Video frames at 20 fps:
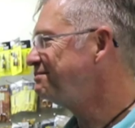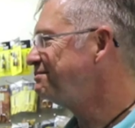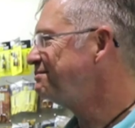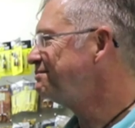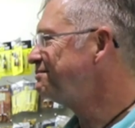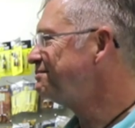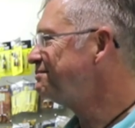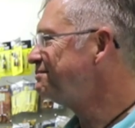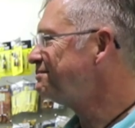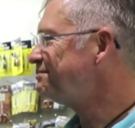
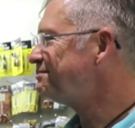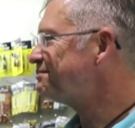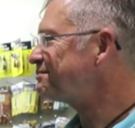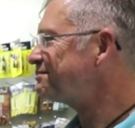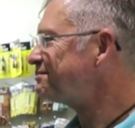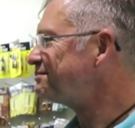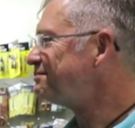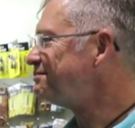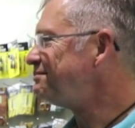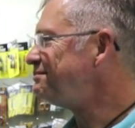
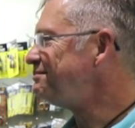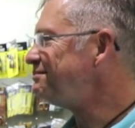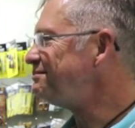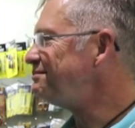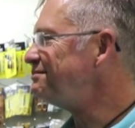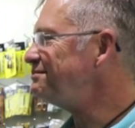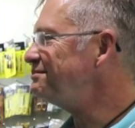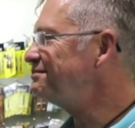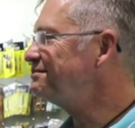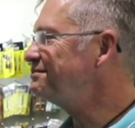
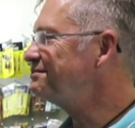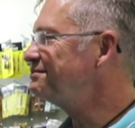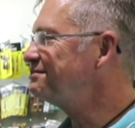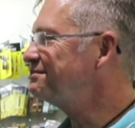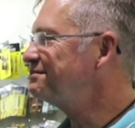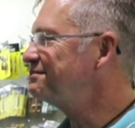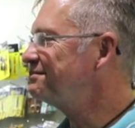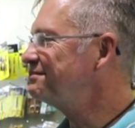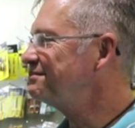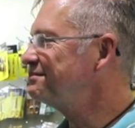
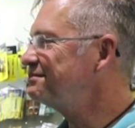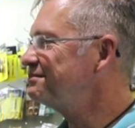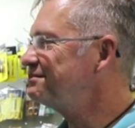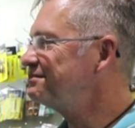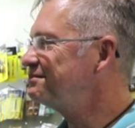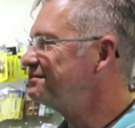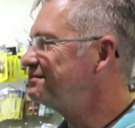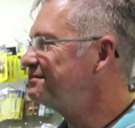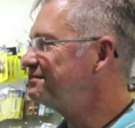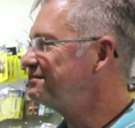
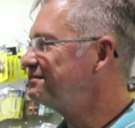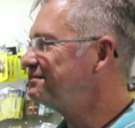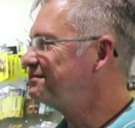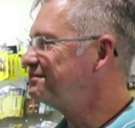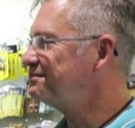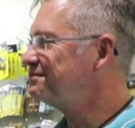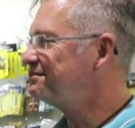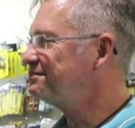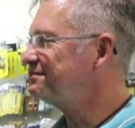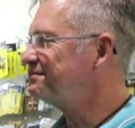
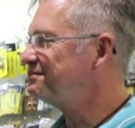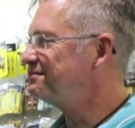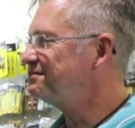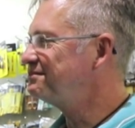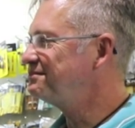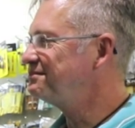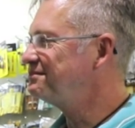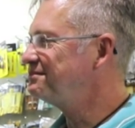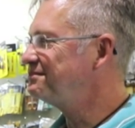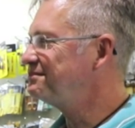
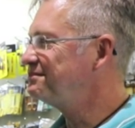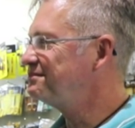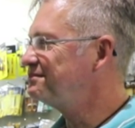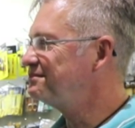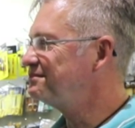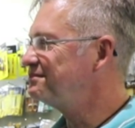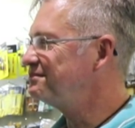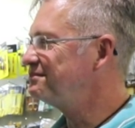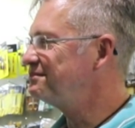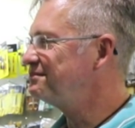
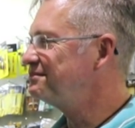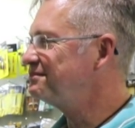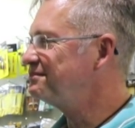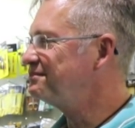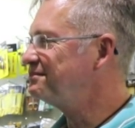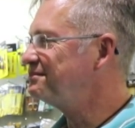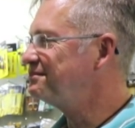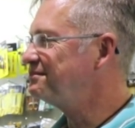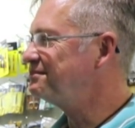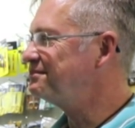
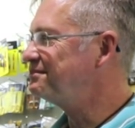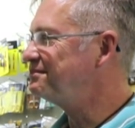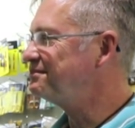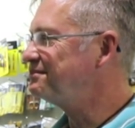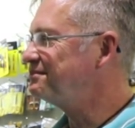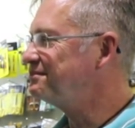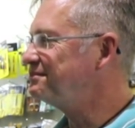[no speech]